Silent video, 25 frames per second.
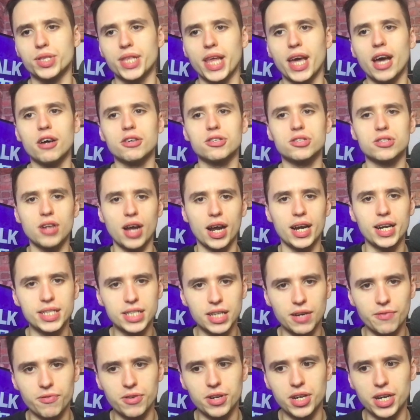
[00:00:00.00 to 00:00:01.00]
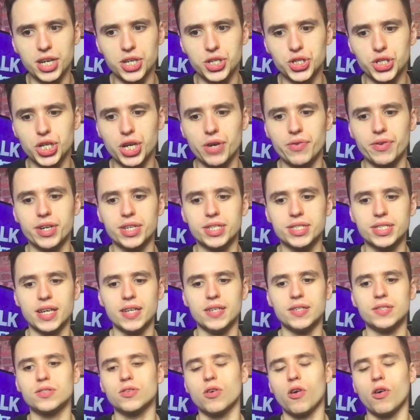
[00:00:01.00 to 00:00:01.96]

They are slightly different this year in the sense,